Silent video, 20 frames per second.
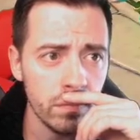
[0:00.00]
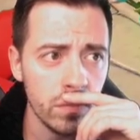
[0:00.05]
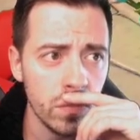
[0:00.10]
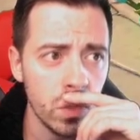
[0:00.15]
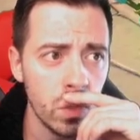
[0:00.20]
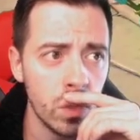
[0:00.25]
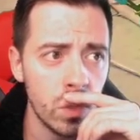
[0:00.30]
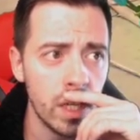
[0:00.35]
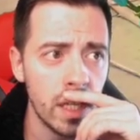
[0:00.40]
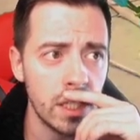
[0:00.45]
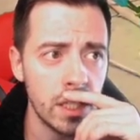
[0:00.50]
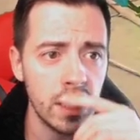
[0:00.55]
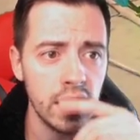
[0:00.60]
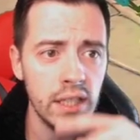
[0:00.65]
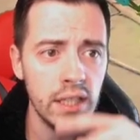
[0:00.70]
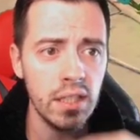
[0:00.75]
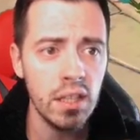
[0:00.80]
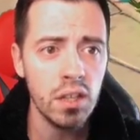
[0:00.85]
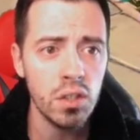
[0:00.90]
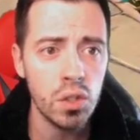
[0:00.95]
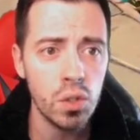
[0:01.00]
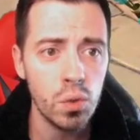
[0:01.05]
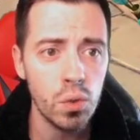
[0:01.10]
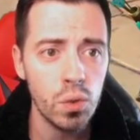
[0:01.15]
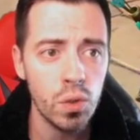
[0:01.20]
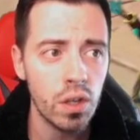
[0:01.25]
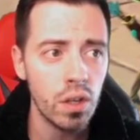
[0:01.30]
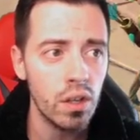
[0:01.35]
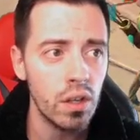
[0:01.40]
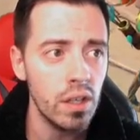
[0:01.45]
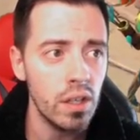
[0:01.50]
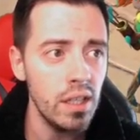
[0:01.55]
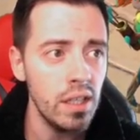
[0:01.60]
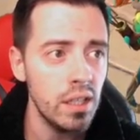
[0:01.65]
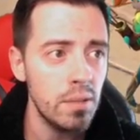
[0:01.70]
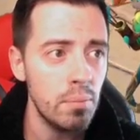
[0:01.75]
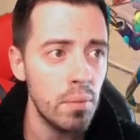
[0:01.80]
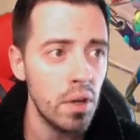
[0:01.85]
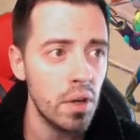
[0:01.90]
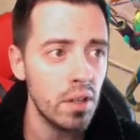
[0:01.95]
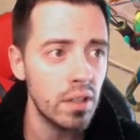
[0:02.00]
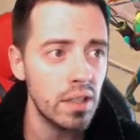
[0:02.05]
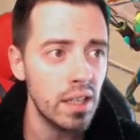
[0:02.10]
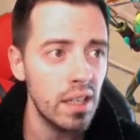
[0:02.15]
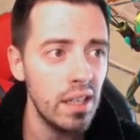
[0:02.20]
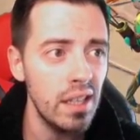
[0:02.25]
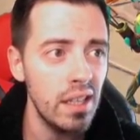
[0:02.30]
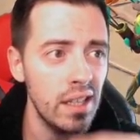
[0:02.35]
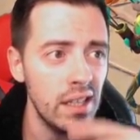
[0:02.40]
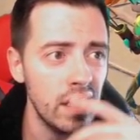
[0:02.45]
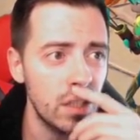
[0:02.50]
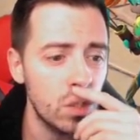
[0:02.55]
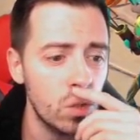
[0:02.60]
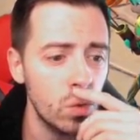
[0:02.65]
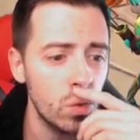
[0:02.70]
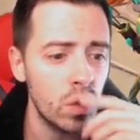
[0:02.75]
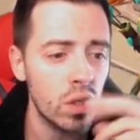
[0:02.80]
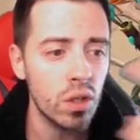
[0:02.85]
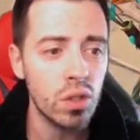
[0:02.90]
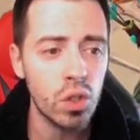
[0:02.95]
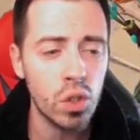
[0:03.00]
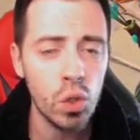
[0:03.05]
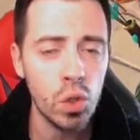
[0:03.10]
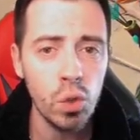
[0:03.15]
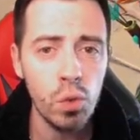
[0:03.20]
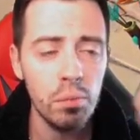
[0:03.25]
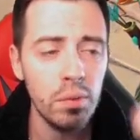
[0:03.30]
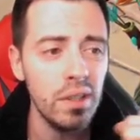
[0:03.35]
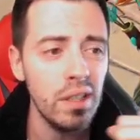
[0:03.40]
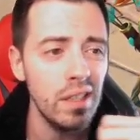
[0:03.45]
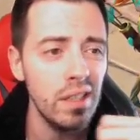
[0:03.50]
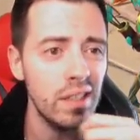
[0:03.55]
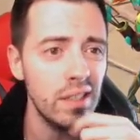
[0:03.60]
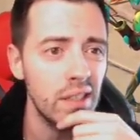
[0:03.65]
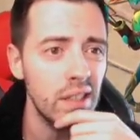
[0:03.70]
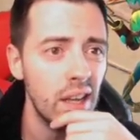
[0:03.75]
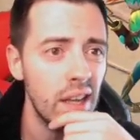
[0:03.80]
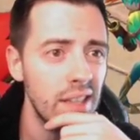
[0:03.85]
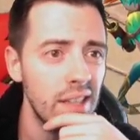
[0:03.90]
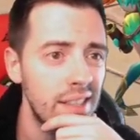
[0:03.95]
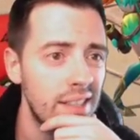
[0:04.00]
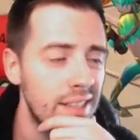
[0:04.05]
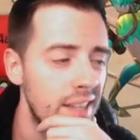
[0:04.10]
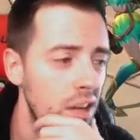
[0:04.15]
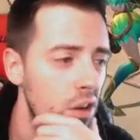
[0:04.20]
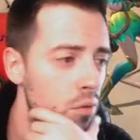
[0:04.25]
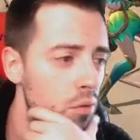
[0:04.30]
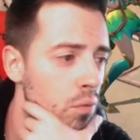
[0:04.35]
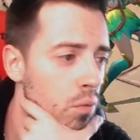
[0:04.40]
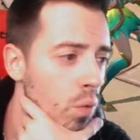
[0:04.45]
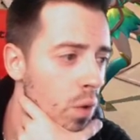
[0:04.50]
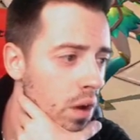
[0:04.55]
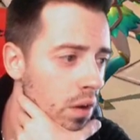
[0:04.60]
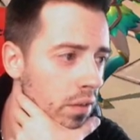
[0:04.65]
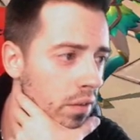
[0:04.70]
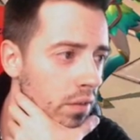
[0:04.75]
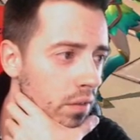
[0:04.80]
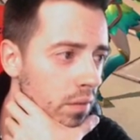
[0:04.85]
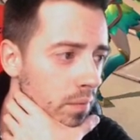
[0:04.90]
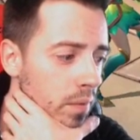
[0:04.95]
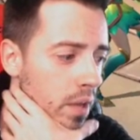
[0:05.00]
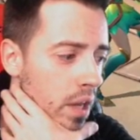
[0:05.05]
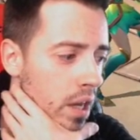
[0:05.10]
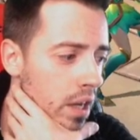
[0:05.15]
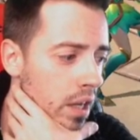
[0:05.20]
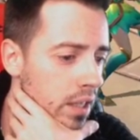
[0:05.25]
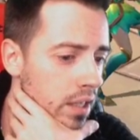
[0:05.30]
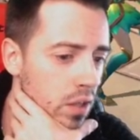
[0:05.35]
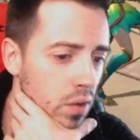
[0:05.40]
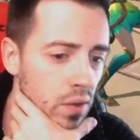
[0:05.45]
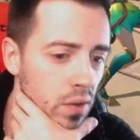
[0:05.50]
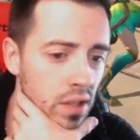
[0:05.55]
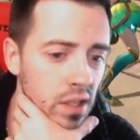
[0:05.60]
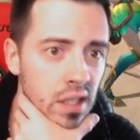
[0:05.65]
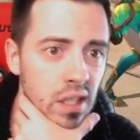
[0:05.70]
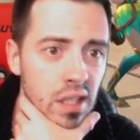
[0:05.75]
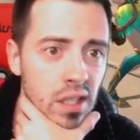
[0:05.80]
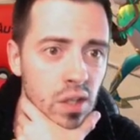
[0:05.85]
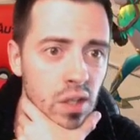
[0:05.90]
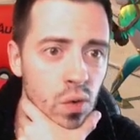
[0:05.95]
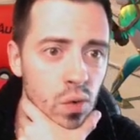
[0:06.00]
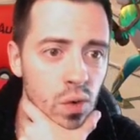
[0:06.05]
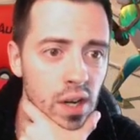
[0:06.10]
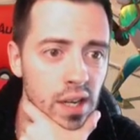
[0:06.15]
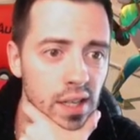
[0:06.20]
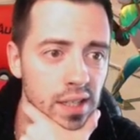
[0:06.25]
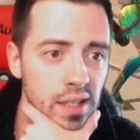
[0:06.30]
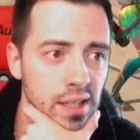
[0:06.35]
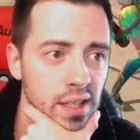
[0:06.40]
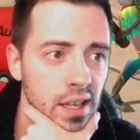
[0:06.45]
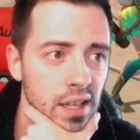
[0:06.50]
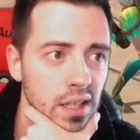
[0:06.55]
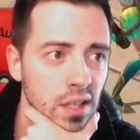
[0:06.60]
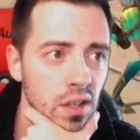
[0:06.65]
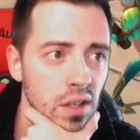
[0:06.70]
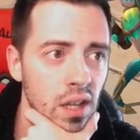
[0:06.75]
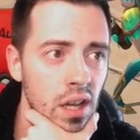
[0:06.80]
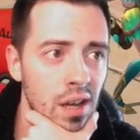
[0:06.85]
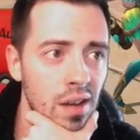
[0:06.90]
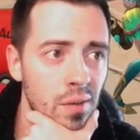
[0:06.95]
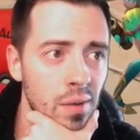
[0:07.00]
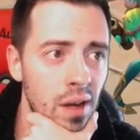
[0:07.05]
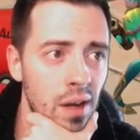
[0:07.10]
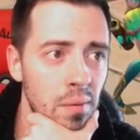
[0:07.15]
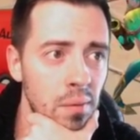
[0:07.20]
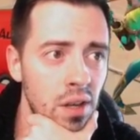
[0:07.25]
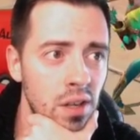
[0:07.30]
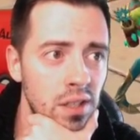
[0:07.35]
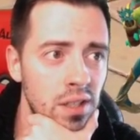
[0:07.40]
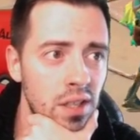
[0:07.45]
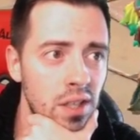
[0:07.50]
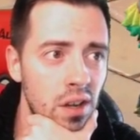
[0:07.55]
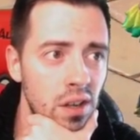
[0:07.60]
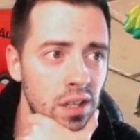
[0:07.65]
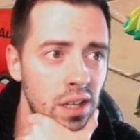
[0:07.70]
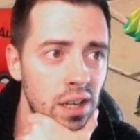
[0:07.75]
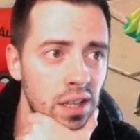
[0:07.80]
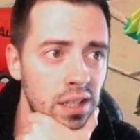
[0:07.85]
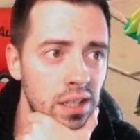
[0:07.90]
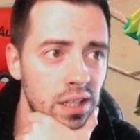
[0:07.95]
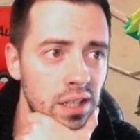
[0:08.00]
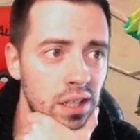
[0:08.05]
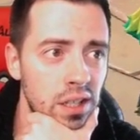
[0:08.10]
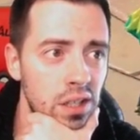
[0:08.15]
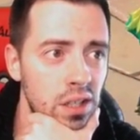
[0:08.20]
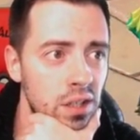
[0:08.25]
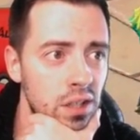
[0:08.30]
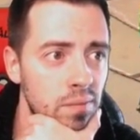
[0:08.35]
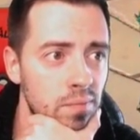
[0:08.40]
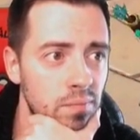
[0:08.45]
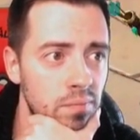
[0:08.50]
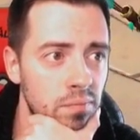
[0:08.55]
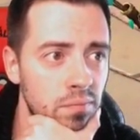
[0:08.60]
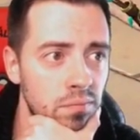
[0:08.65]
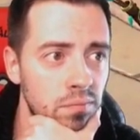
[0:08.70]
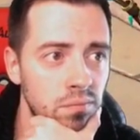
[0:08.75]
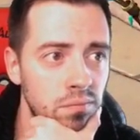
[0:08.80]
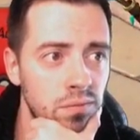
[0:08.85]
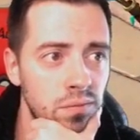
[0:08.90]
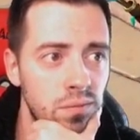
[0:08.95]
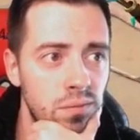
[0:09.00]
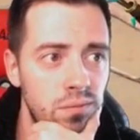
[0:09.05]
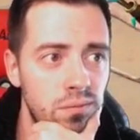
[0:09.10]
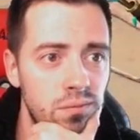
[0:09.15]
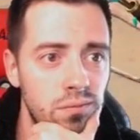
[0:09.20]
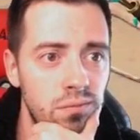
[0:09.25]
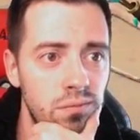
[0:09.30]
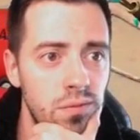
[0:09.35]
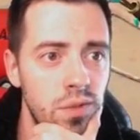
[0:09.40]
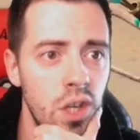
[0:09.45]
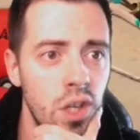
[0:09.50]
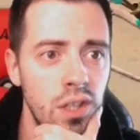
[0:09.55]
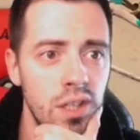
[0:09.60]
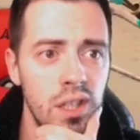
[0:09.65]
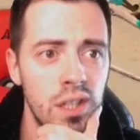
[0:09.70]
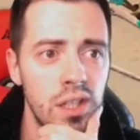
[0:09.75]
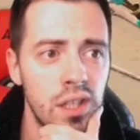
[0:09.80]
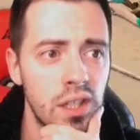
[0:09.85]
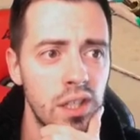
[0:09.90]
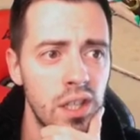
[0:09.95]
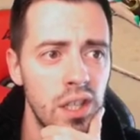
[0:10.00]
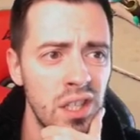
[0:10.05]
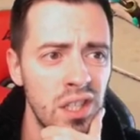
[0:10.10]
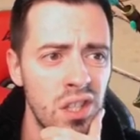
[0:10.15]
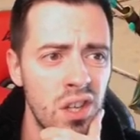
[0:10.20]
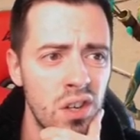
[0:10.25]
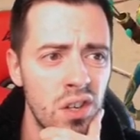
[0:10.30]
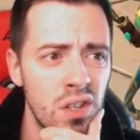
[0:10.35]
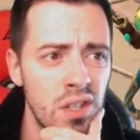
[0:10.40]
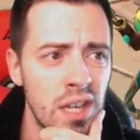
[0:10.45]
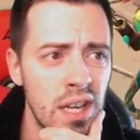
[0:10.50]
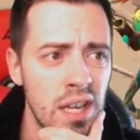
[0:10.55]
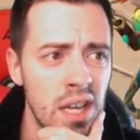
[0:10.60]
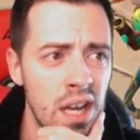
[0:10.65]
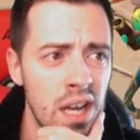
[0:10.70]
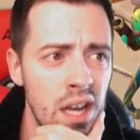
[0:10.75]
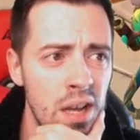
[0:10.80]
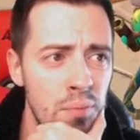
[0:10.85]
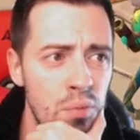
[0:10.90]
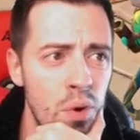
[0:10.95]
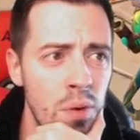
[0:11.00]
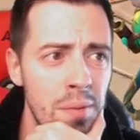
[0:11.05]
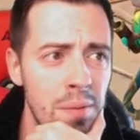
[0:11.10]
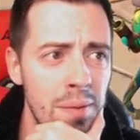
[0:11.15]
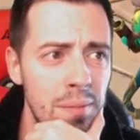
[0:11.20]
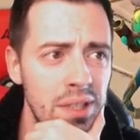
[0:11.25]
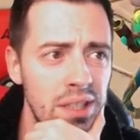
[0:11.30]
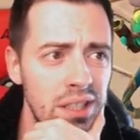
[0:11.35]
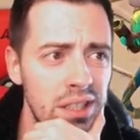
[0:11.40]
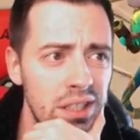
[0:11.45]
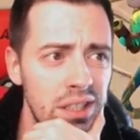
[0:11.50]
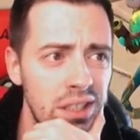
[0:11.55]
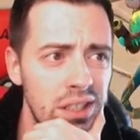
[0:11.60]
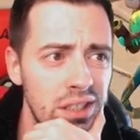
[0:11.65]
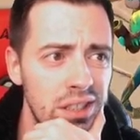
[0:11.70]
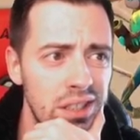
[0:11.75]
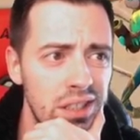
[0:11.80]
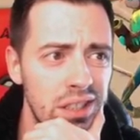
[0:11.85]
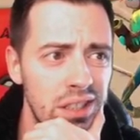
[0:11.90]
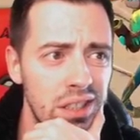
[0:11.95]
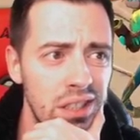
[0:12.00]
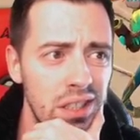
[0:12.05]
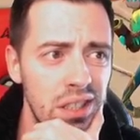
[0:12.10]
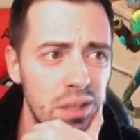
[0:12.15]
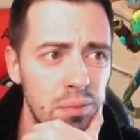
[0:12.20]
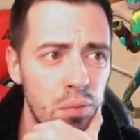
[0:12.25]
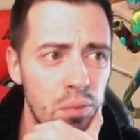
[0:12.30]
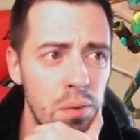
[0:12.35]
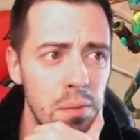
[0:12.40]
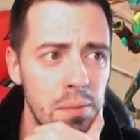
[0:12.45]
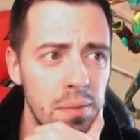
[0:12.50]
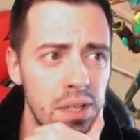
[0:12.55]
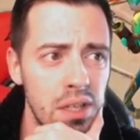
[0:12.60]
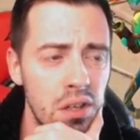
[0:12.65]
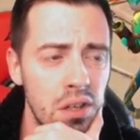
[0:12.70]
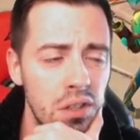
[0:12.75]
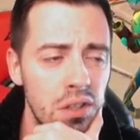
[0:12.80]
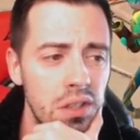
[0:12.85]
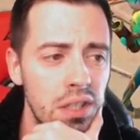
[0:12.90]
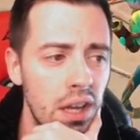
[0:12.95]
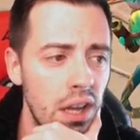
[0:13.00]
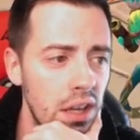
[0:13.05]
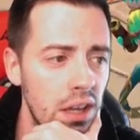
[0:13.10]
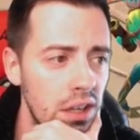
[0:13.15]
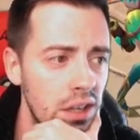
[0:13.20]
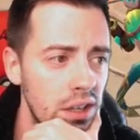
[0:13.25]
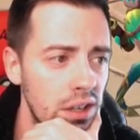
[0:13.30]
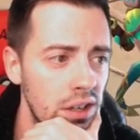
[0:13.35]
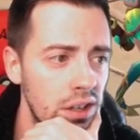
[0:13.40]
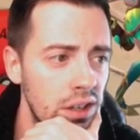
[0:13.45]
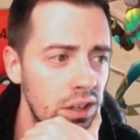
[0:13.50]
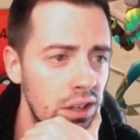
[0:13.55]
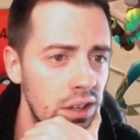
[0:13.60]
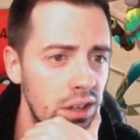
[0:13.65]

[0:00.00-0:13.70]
Okay, she didn't took it, but Elik took two bleeds instead of one. So this is great. So now I'm gonna target... Mm, not Elik, he's gonna die. Probably... He is probably gonna die here.